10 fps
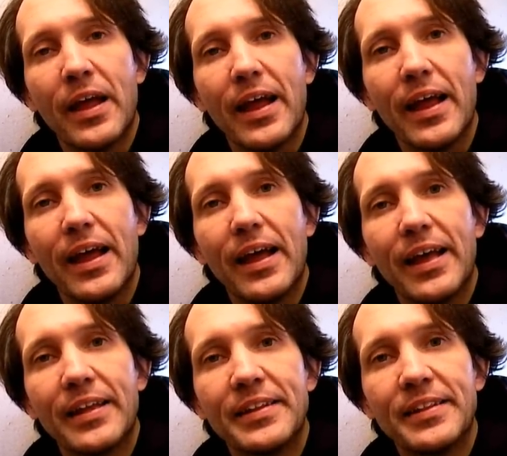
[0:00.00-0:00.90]

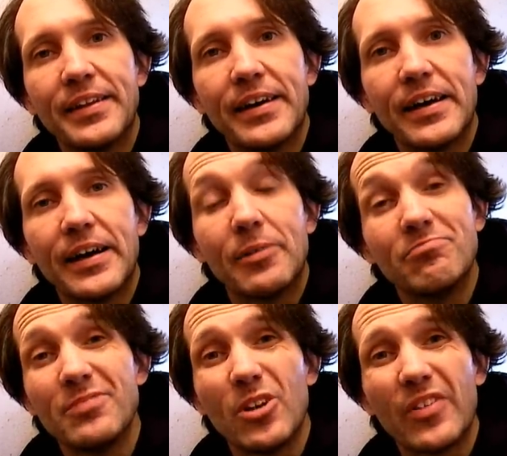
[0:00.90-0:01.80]
And,
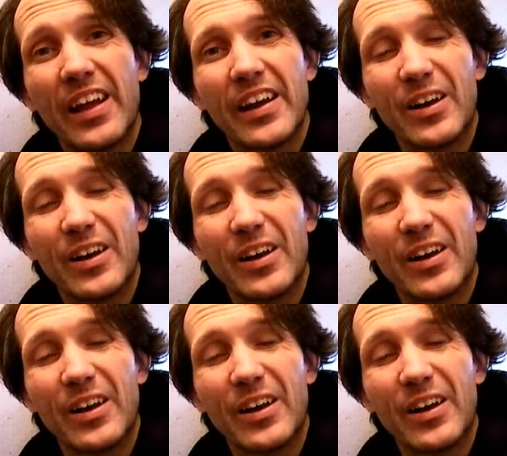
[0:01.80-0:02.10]
um, you know, they had an